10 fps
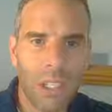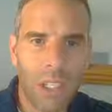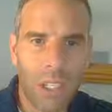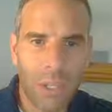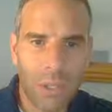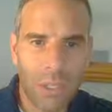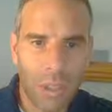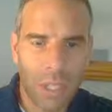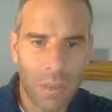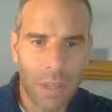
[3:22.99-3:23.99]

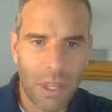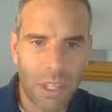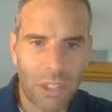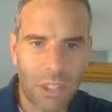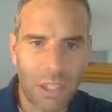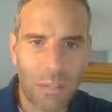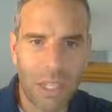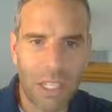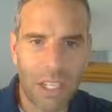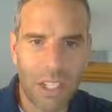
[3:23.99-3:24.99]
So some of the things you can
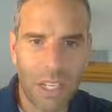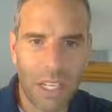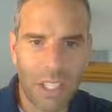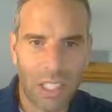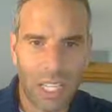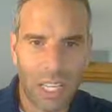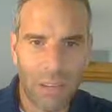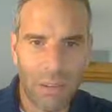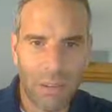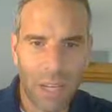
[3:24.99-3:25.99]
put in here, you can actually
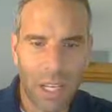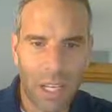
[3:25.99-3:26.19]
have